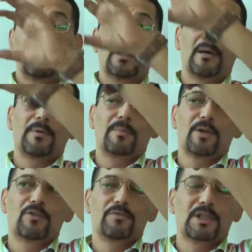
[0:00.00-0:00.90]
The upper
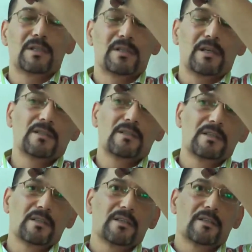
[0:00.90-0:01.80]
part of it is red,
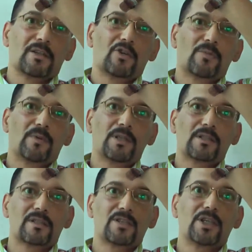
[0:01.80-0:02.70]
the lower part
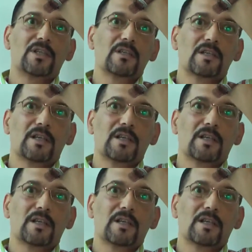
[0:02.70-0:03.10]
is green,